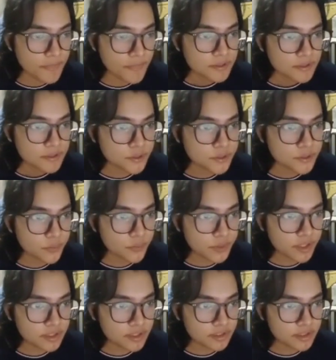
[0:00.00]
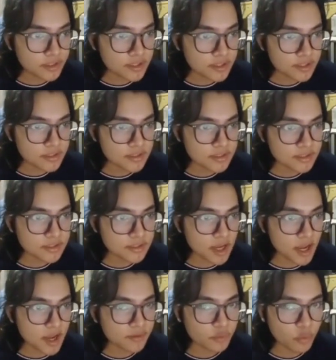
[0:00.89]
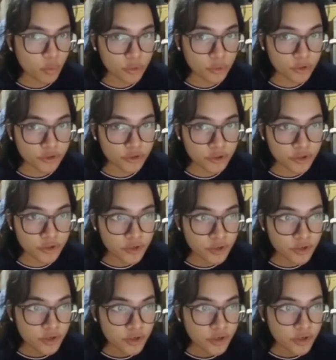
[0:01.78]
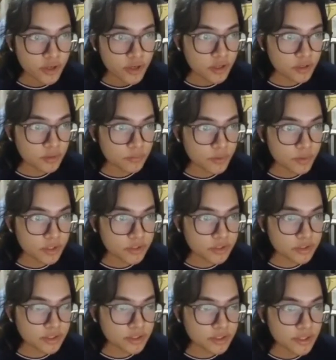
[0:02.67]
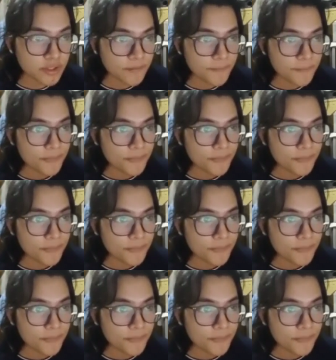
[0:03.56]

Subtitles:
So it is an order in which